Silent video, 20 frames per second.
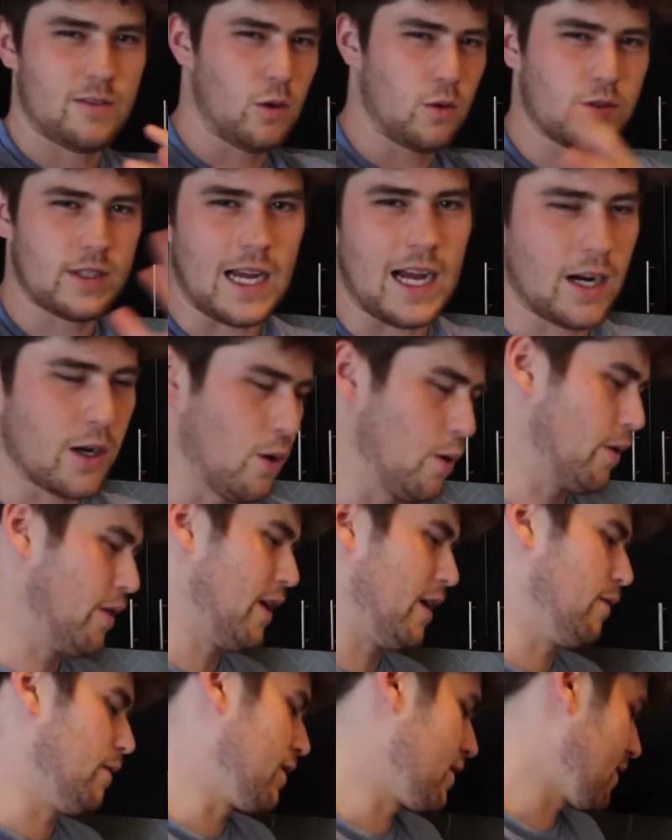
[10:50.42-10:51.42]
the whole taco
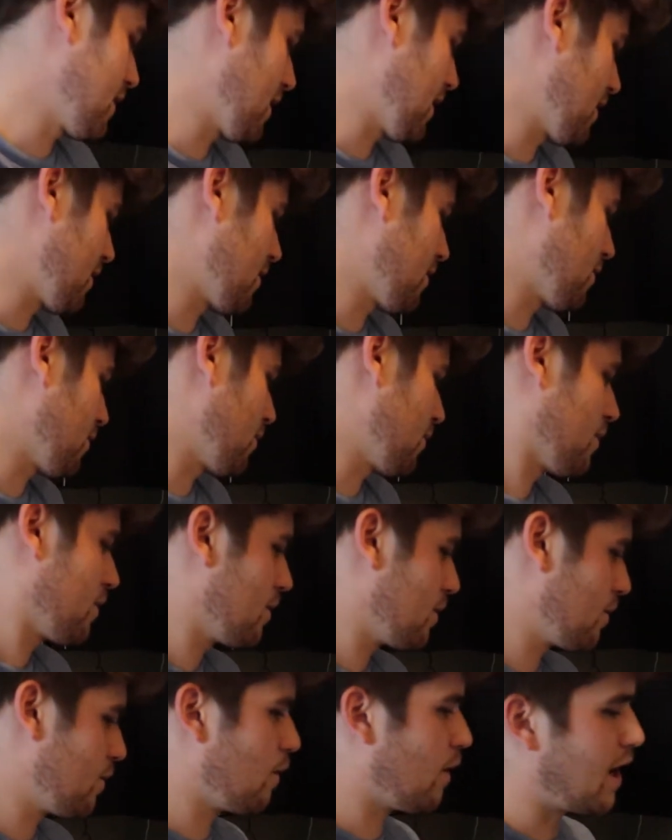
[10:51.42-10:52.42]
thing recently. I don't know
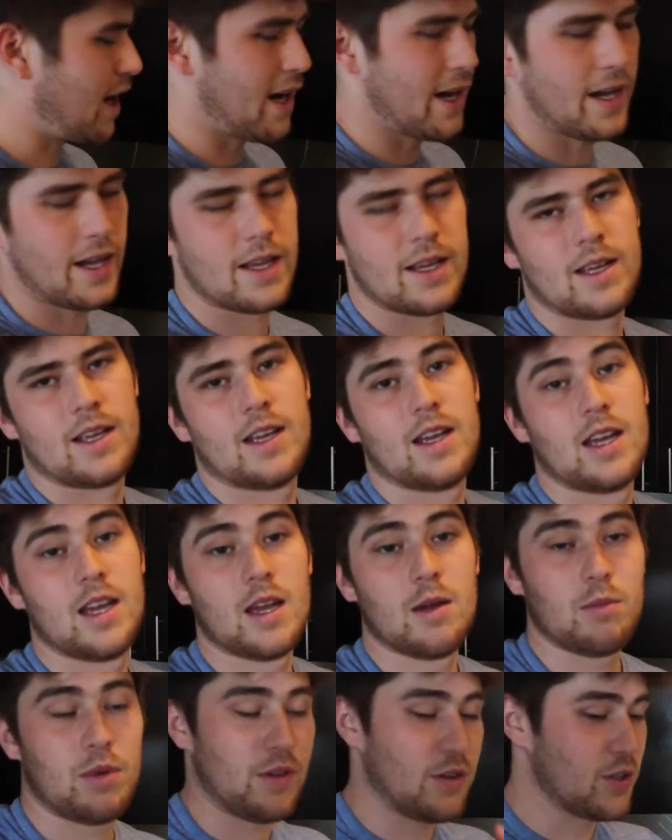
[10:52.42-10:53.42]
why,
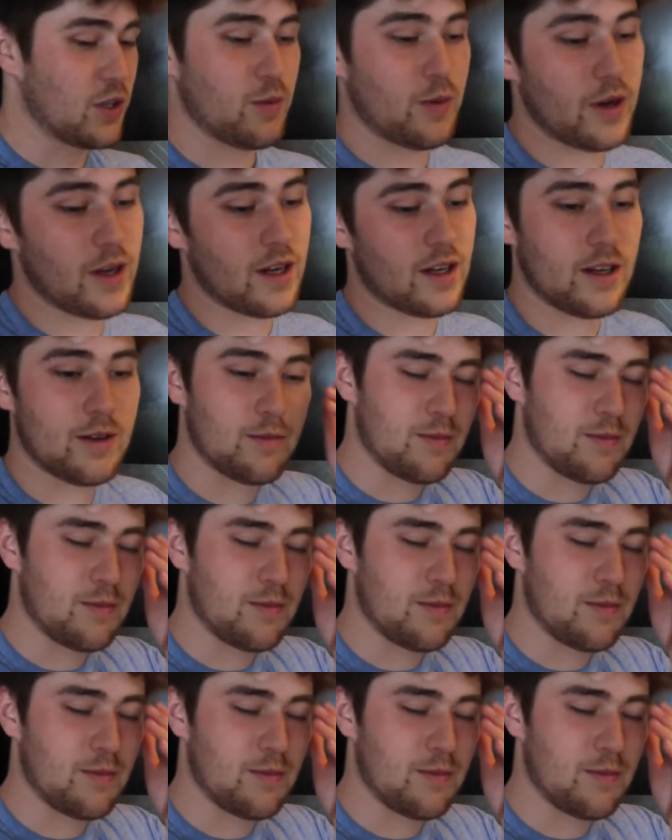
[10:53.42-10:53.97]
but they're super good.